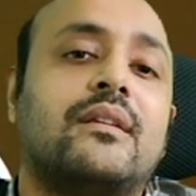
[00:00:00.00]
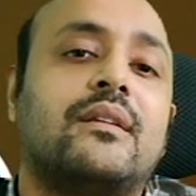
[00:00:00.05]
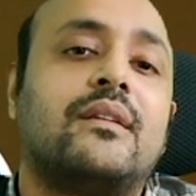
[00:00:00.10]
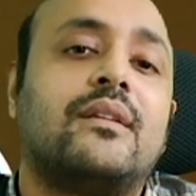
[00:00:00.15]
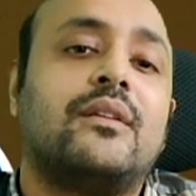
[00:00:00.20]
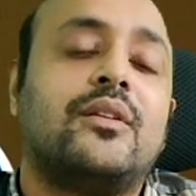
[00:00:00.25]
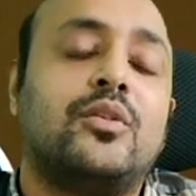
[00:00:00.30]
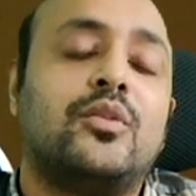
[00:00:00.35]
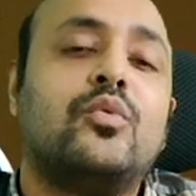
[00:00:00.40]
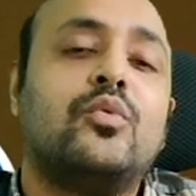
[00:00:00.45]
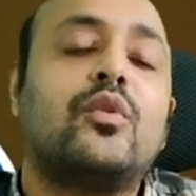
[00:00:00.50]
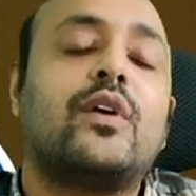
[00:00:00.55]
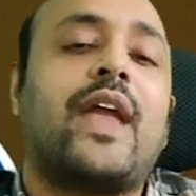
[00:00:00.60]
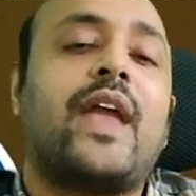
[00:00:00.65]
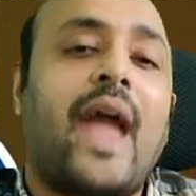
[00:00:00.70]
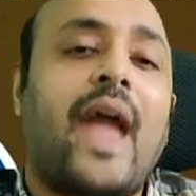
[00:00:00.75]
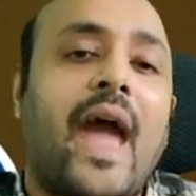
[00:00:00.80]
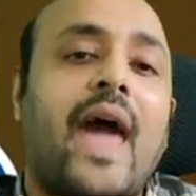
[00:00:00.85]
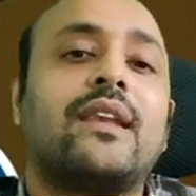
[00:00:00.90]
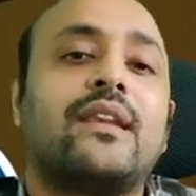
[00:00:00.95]
you
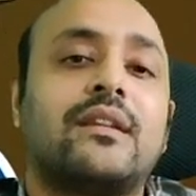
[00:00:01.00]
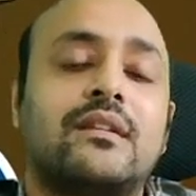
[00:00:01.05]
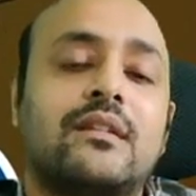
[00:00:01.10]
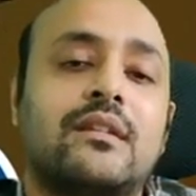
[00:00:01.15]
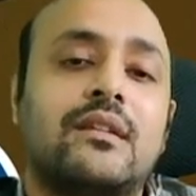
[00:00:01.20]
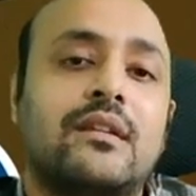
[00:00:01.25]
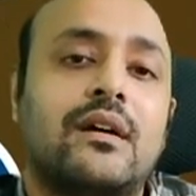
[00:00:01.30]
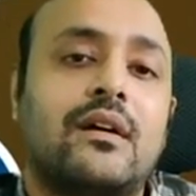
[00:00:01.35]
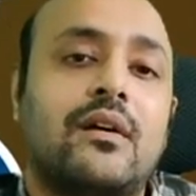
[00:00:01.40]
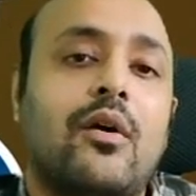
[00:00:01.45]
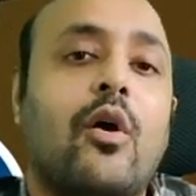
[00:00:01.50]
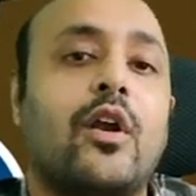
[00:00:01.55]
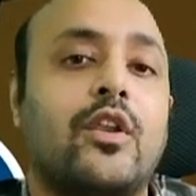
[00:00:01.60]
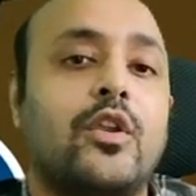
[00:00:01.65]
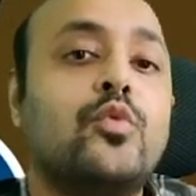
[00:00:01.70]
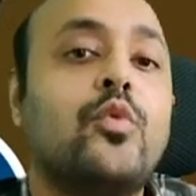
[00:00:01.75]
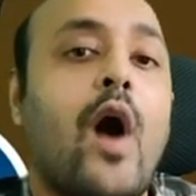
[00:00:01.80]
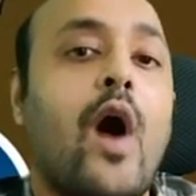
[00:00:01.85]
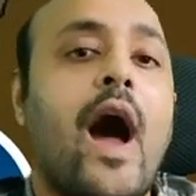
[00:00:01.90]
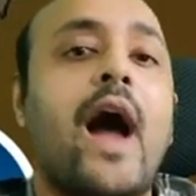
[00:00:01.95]
can or
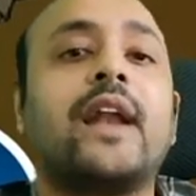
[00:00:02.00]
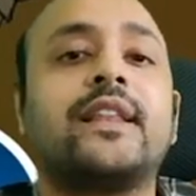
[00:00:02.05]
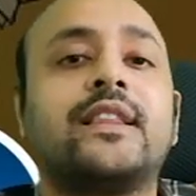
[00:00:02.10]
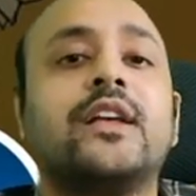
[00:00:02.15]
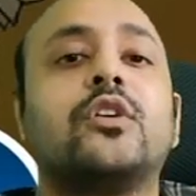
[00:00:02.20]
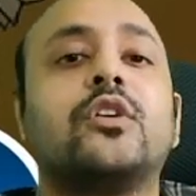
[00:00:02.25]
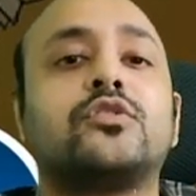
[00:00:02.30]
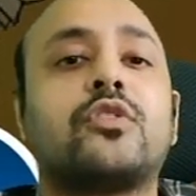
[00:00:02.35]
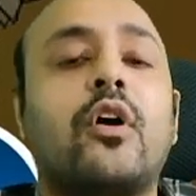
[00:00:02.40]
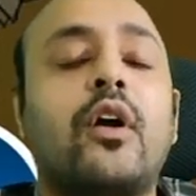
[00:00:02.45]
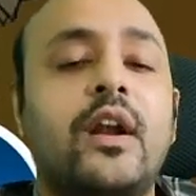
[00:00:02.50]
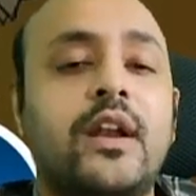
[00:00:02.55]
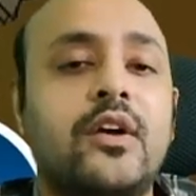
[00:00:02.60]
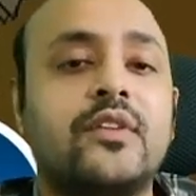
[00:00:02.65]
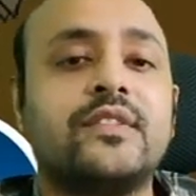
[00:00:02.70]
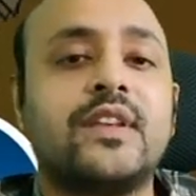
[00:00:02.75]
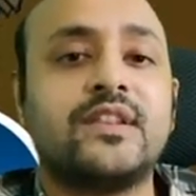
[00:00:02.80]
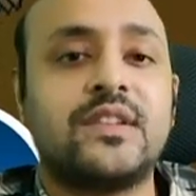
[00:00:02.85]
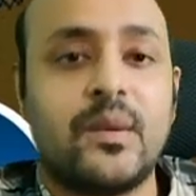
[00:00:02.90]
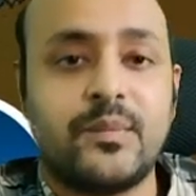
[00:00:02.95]
you are the authority on
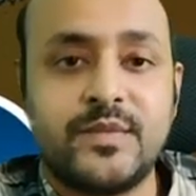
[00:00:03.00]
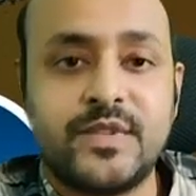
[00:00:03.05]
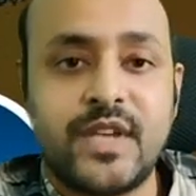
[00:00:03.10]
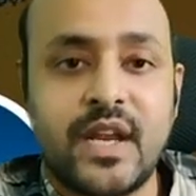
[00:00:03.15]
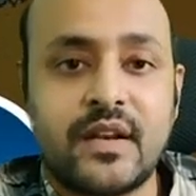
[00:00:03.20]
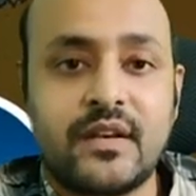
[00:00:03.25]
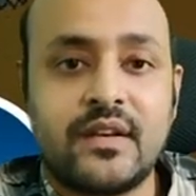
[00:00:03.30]
the subject